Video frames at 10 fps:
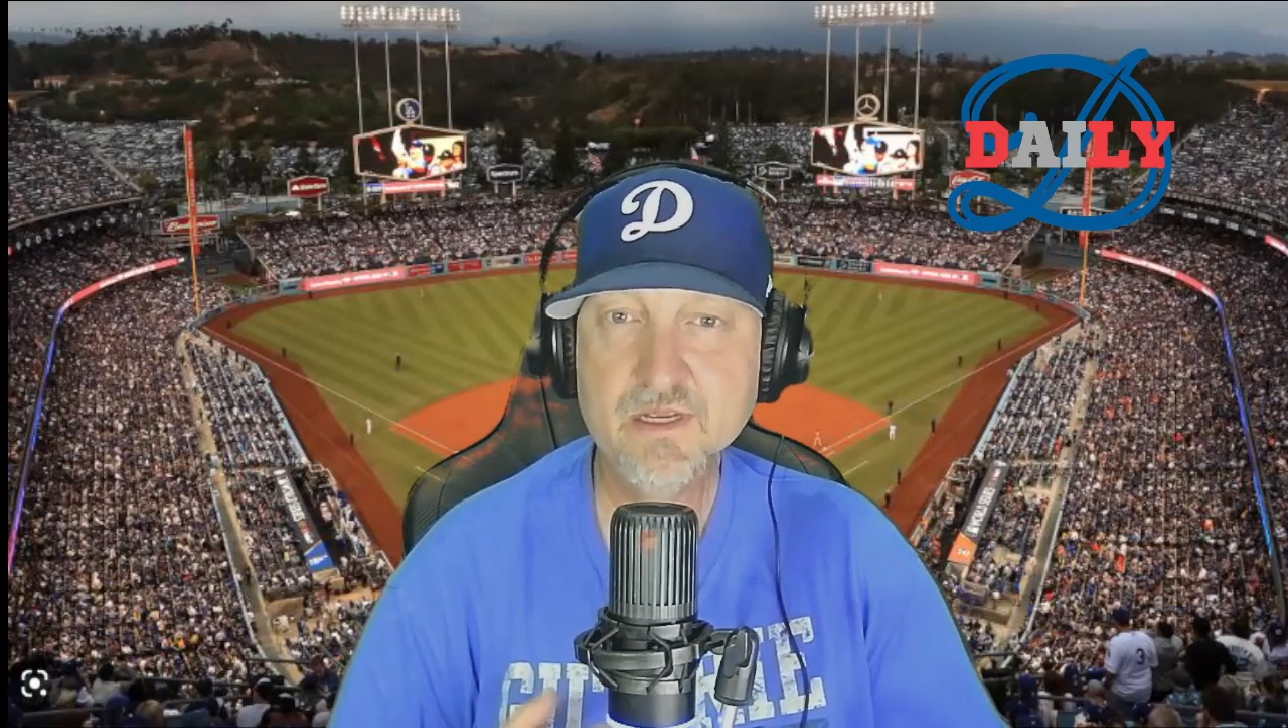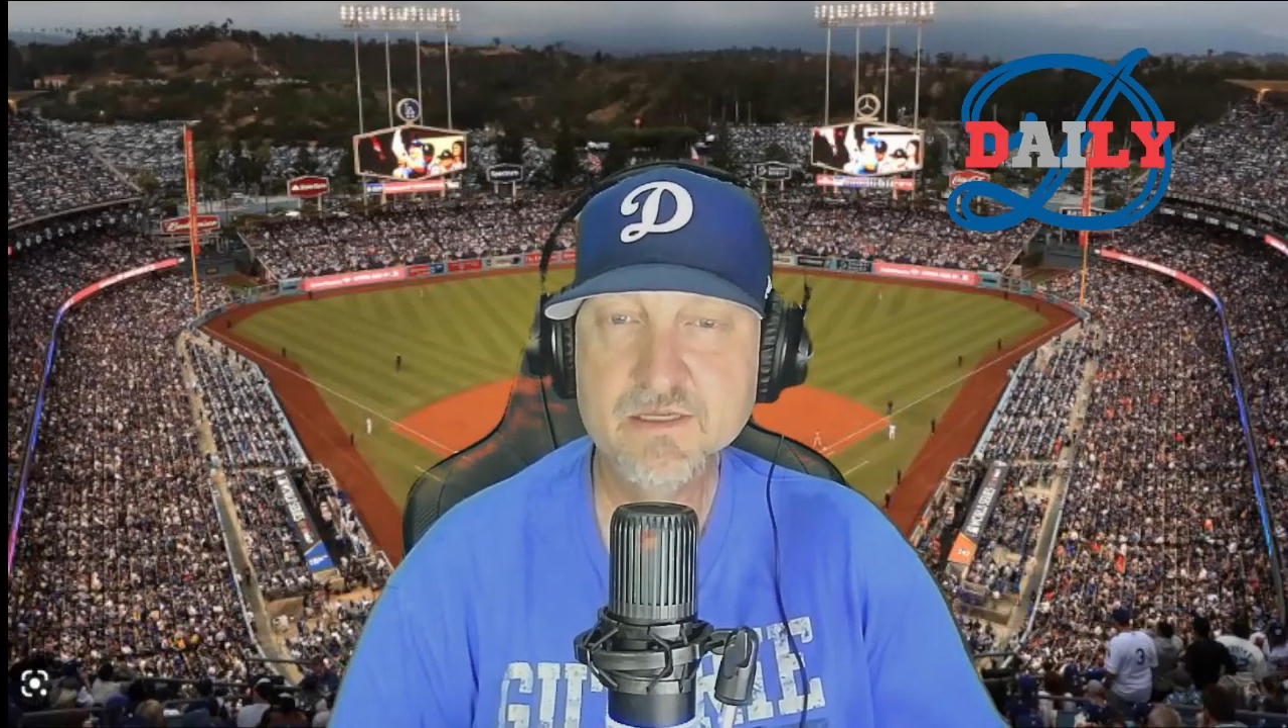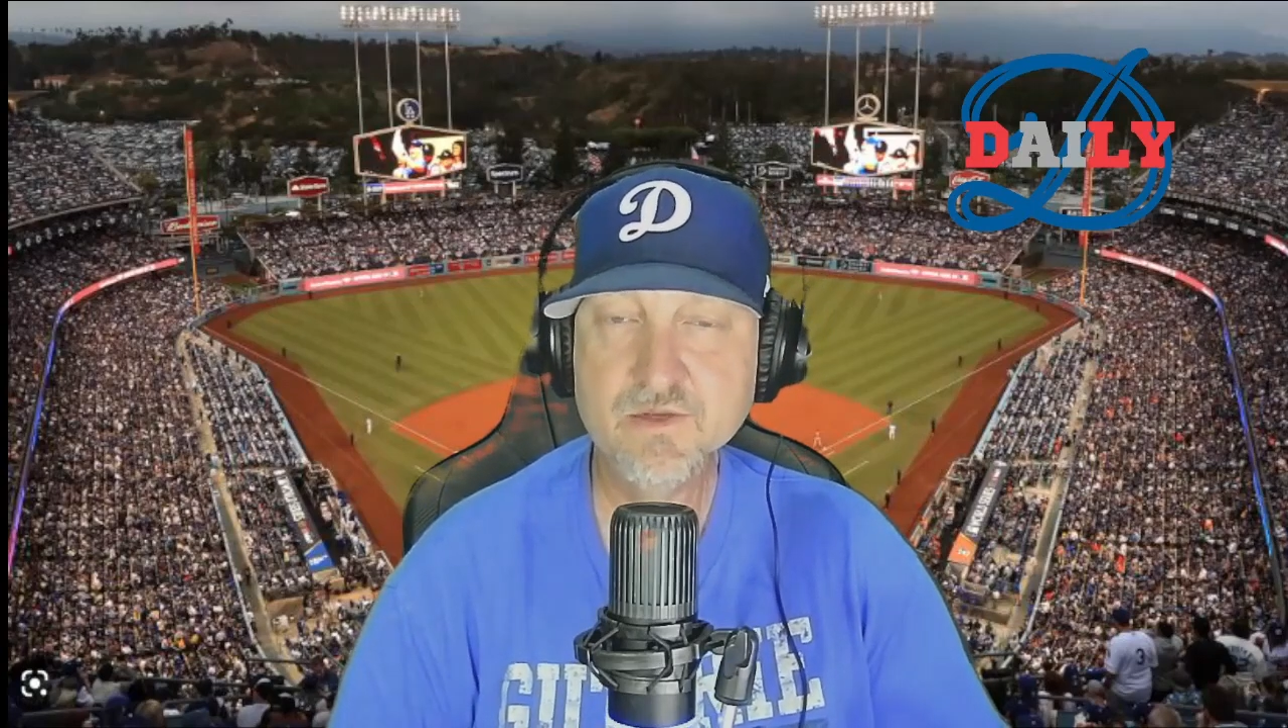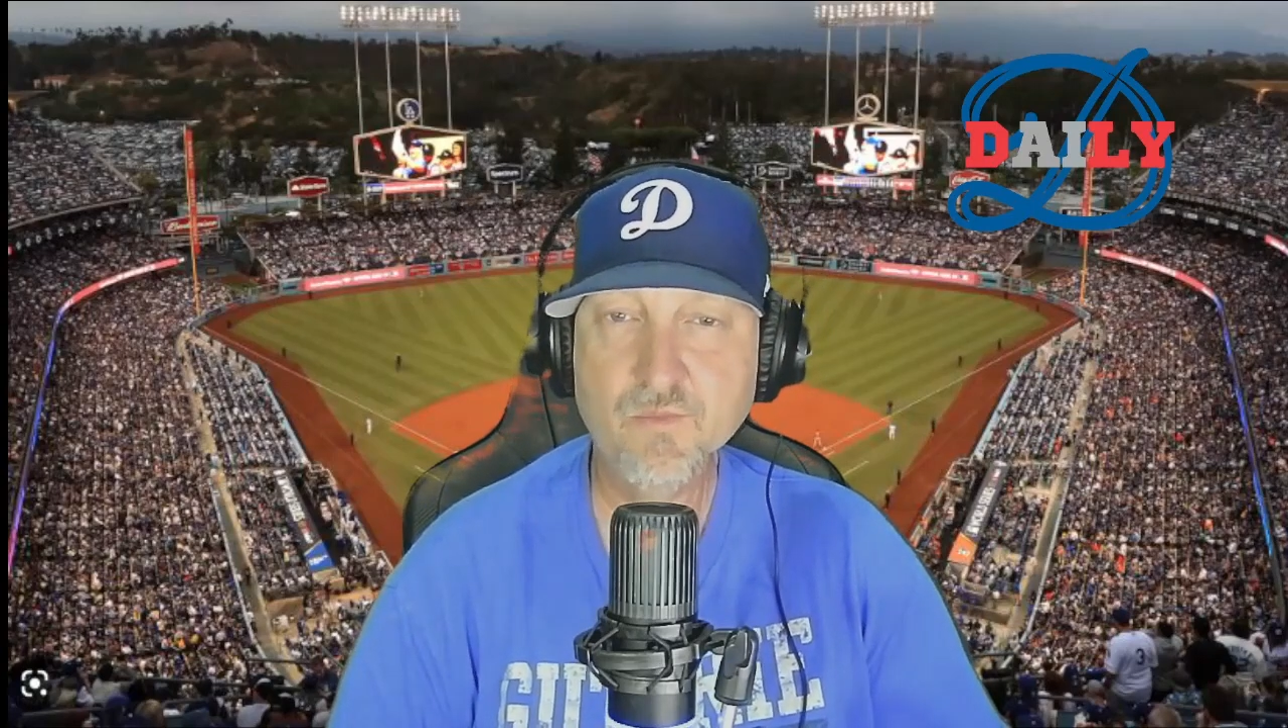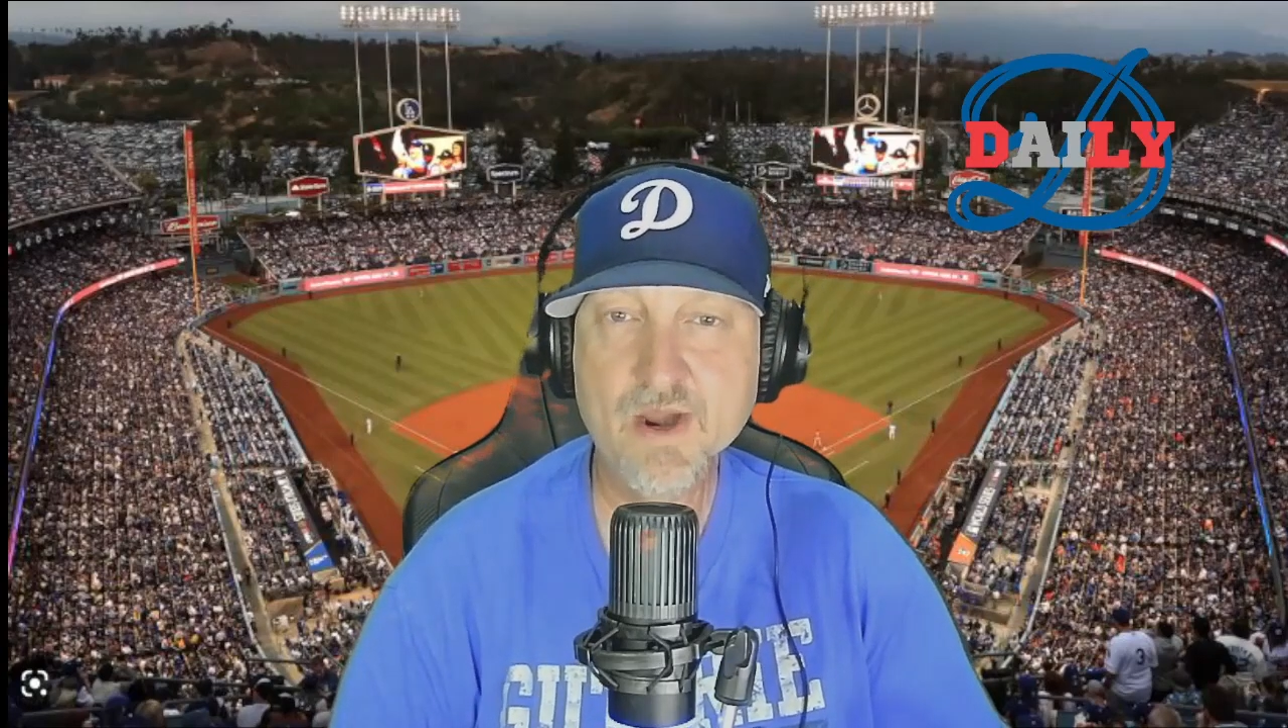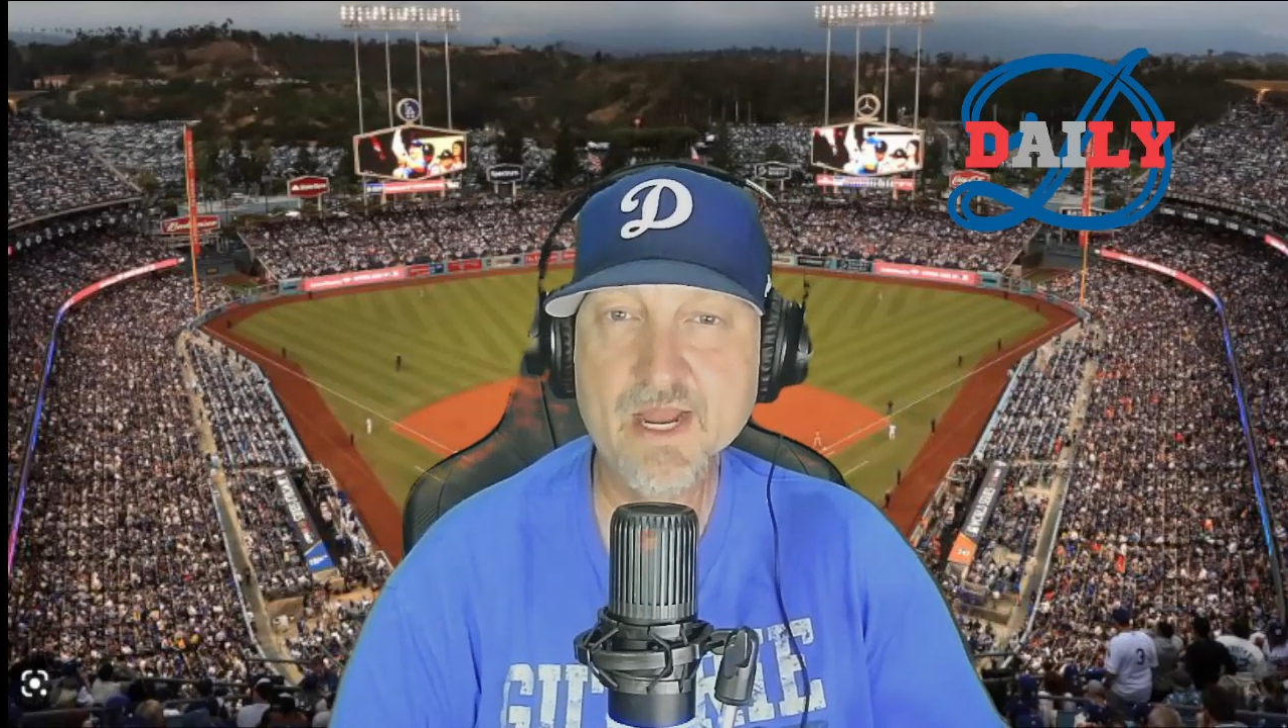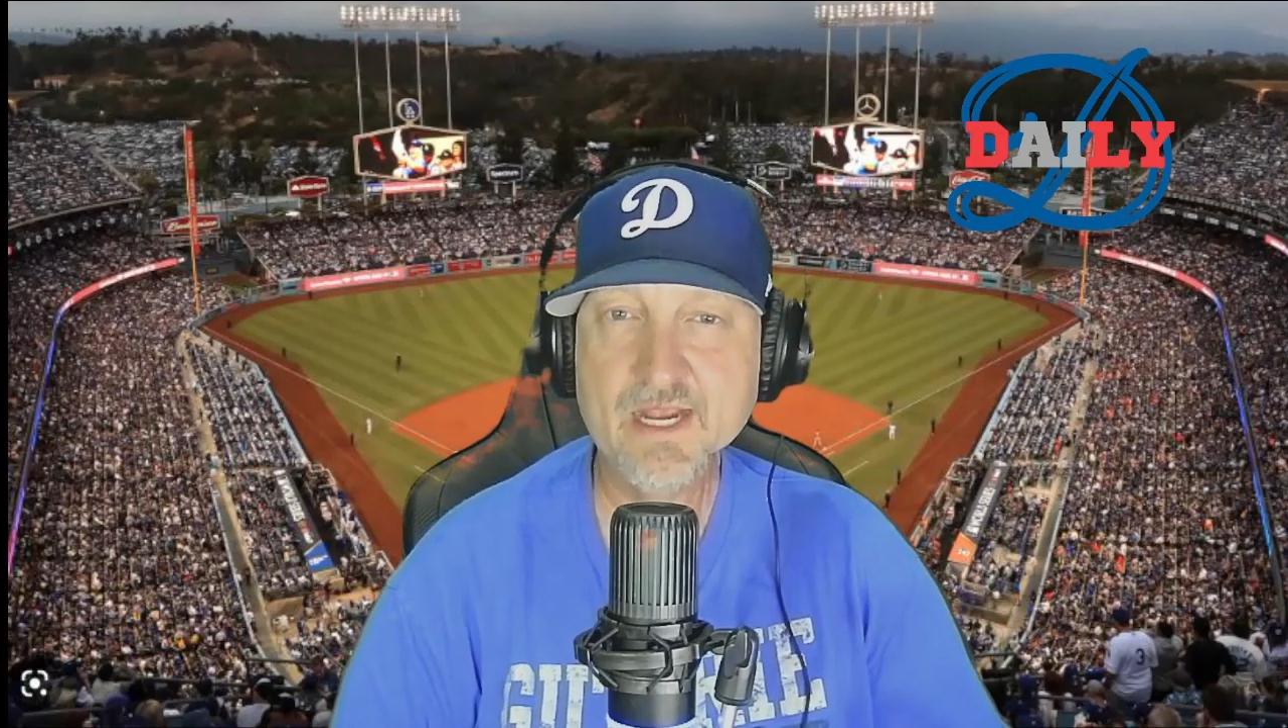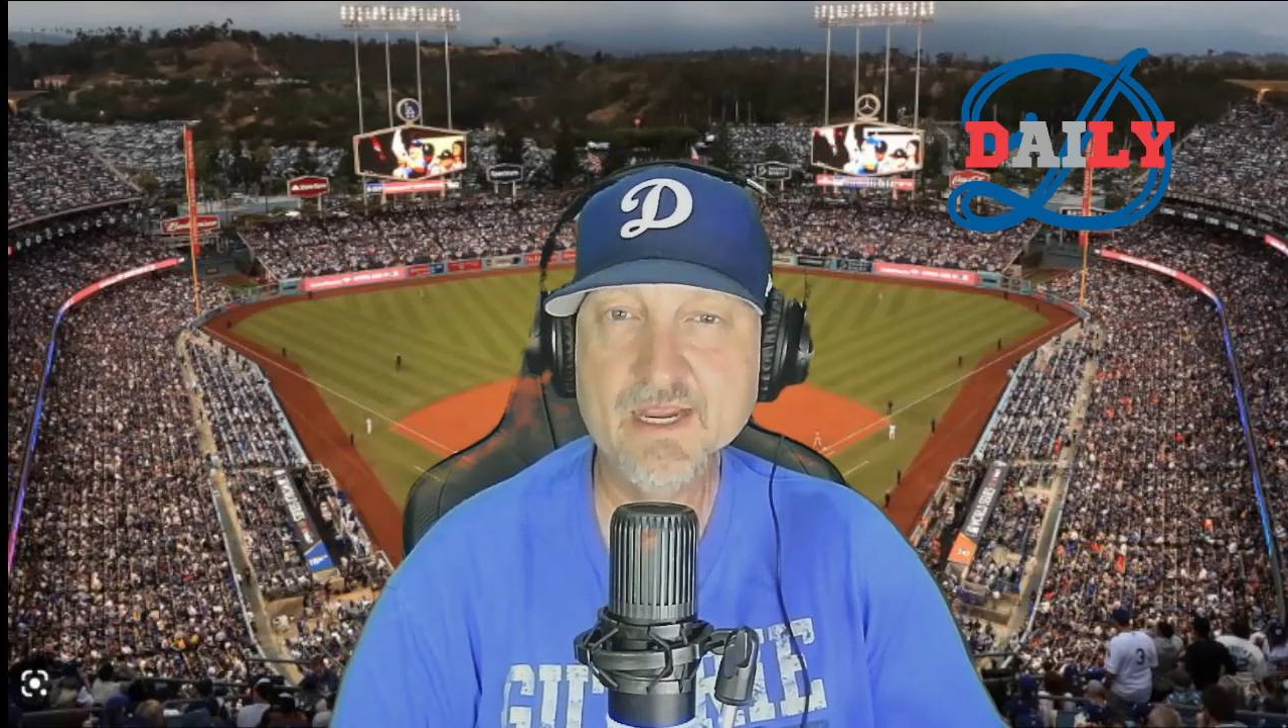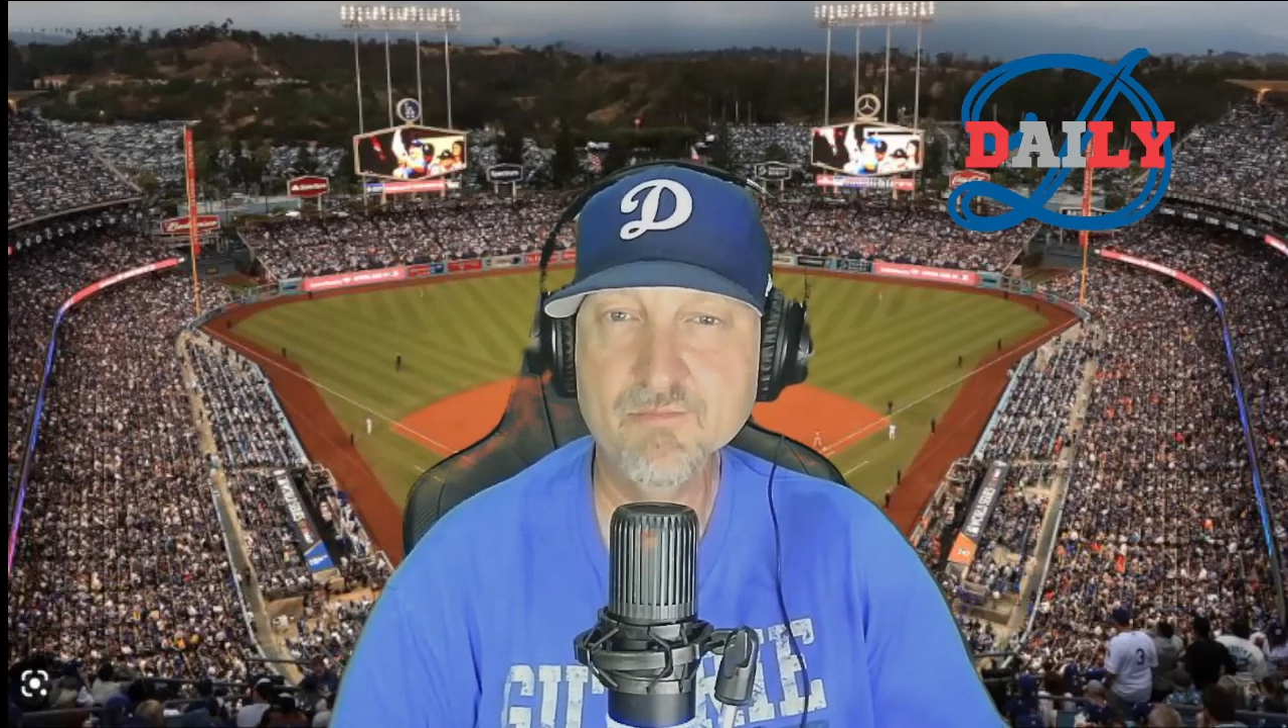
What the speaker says: So why not